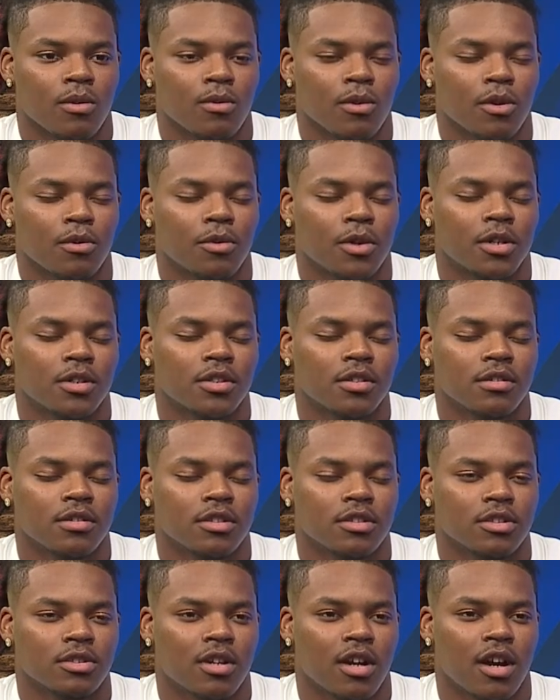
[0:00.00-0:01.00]
One word to
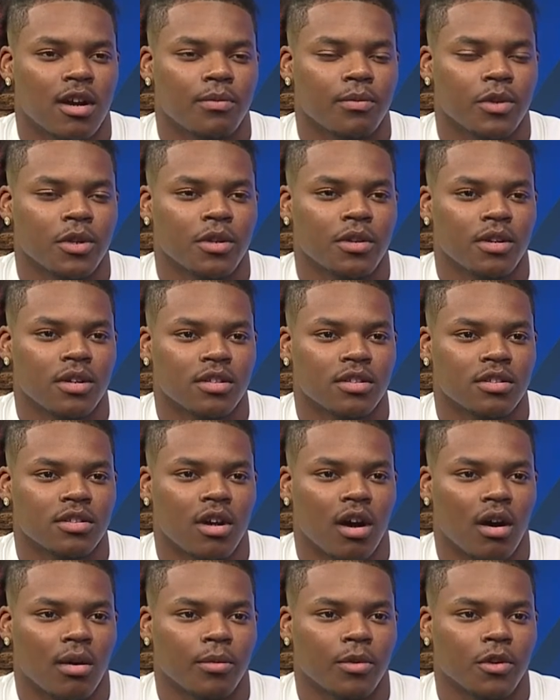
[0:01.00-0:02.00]
describe me is
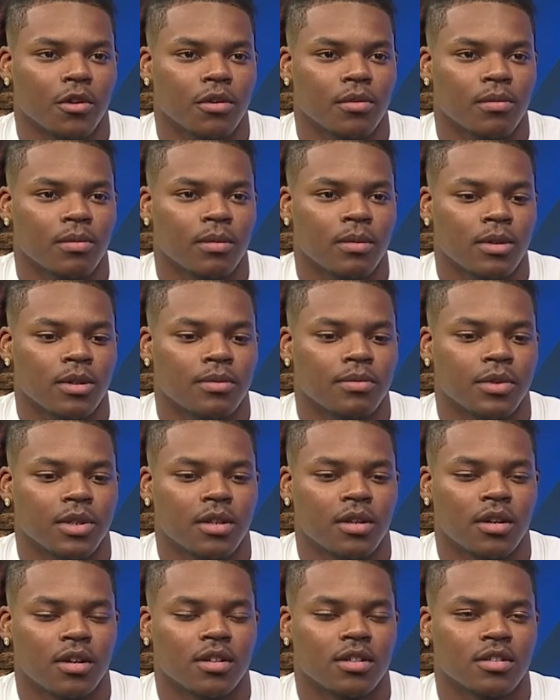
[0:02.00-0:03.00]
dominant,
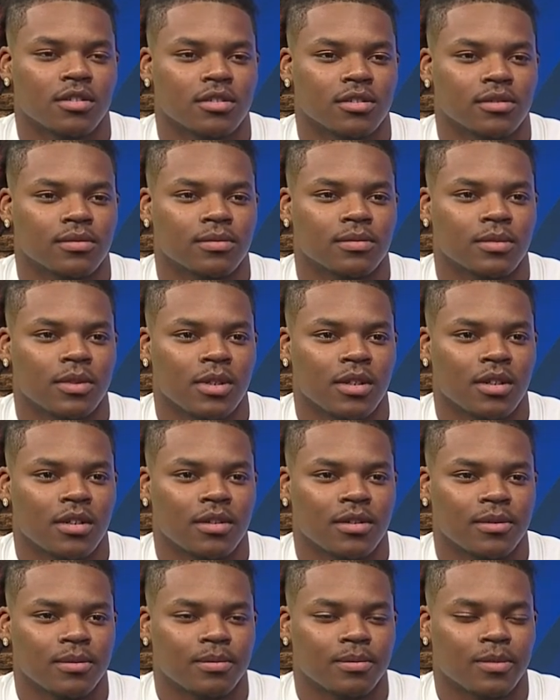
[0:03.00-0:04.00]
because
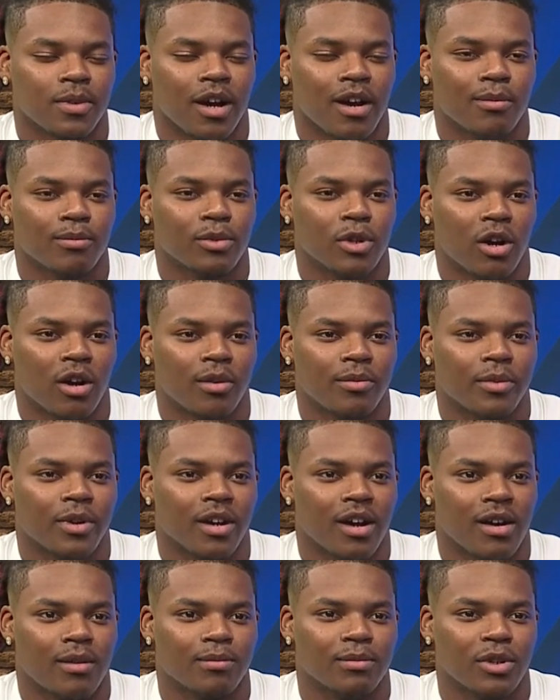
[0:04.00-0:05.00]
I'm
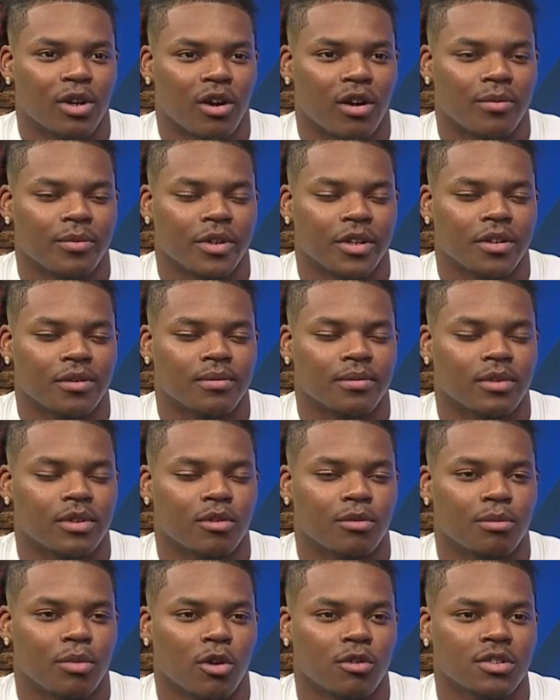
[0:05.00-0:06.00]
dominant
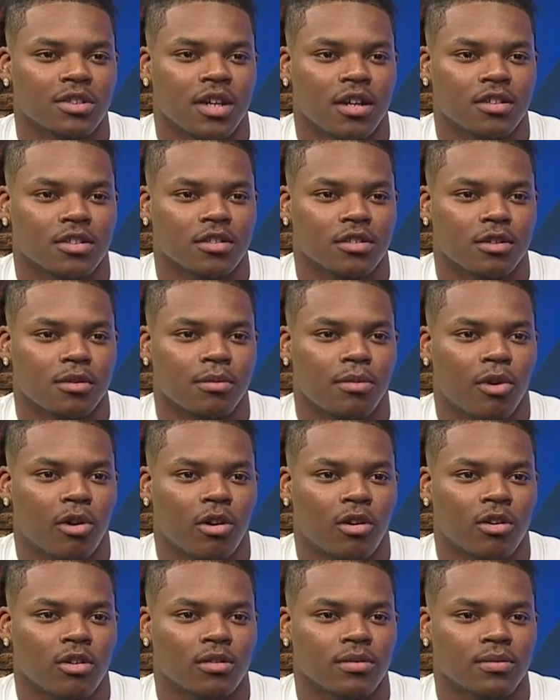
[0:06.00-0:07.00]
on both sides of the
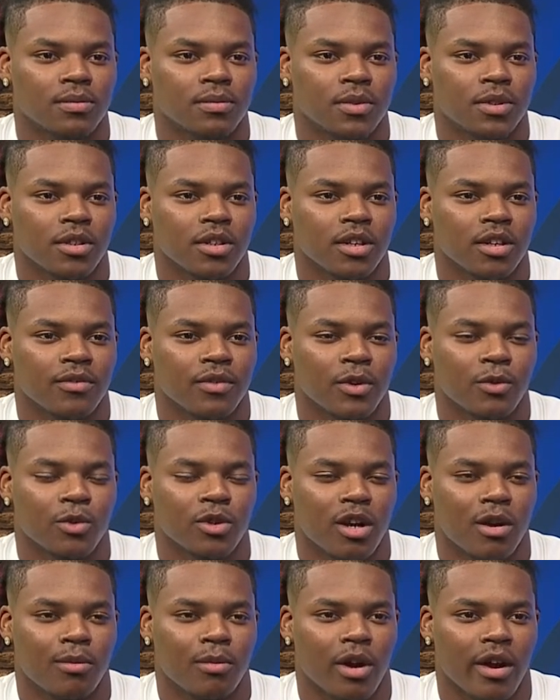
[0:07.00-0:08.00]
ball. Even
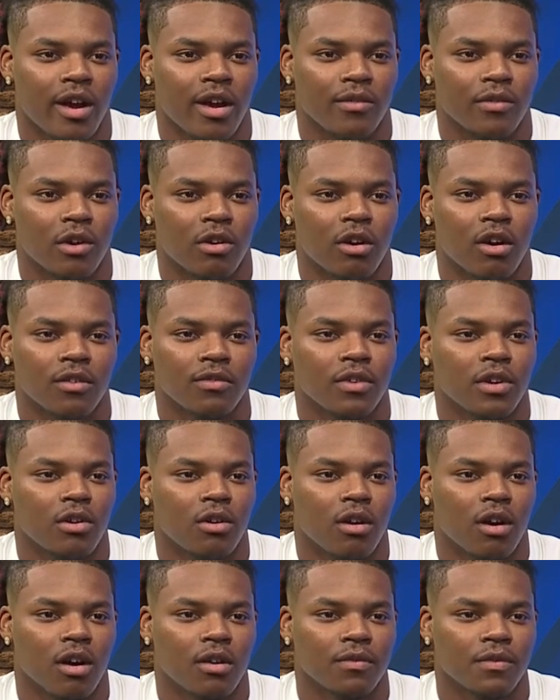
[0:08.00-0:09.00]
when I'm having an off day
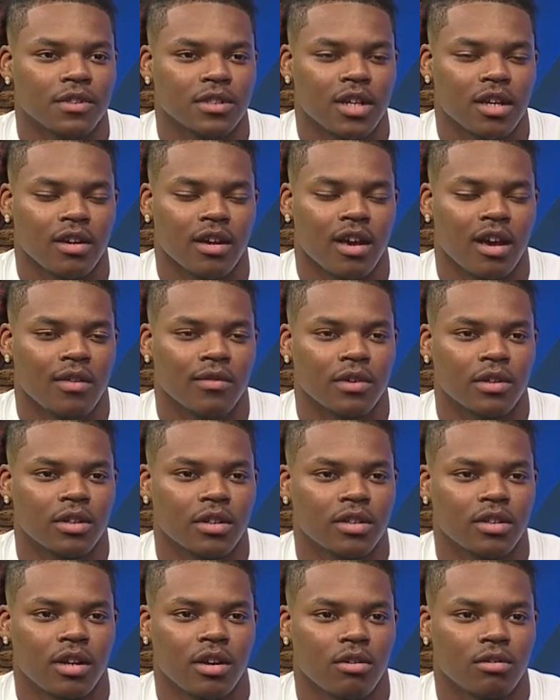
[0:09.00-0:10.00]
on offense, I can have a
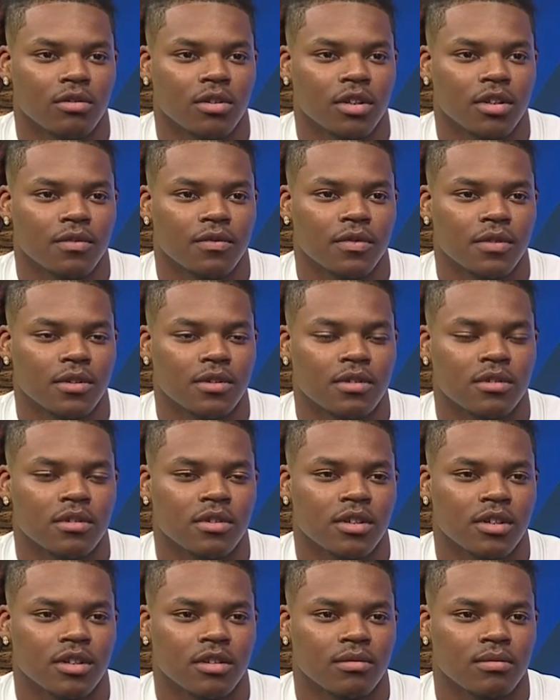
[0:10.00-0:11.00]
good day on defense,
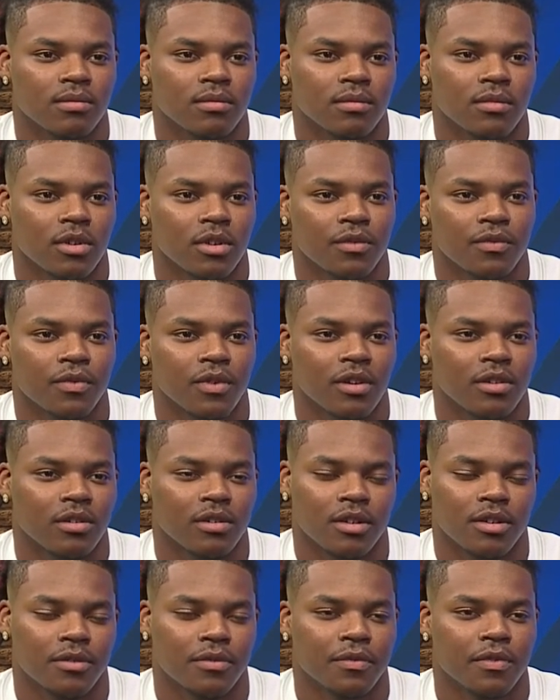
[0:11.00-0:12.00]
and
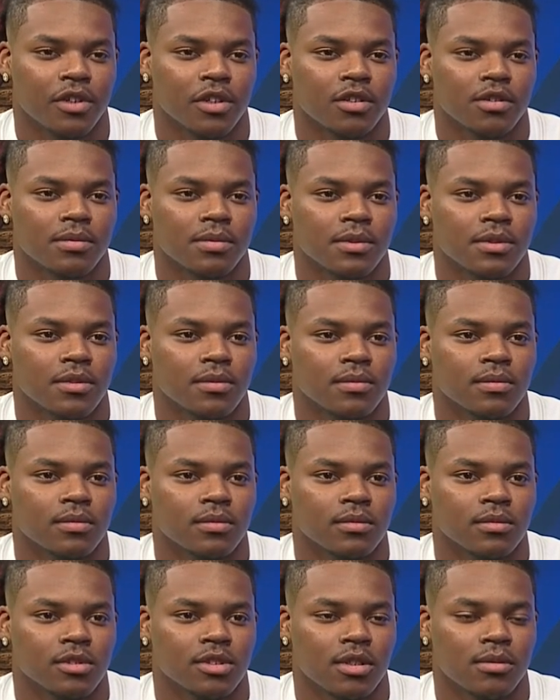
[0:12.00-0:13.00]
it flips
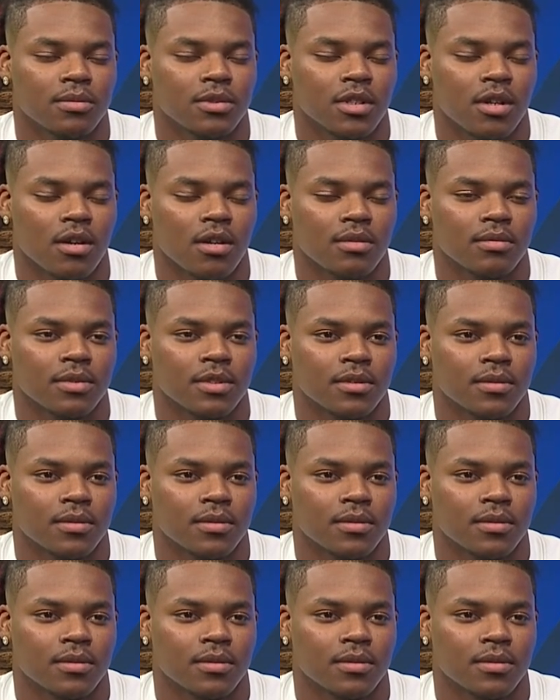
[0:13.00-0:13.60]
sometimes.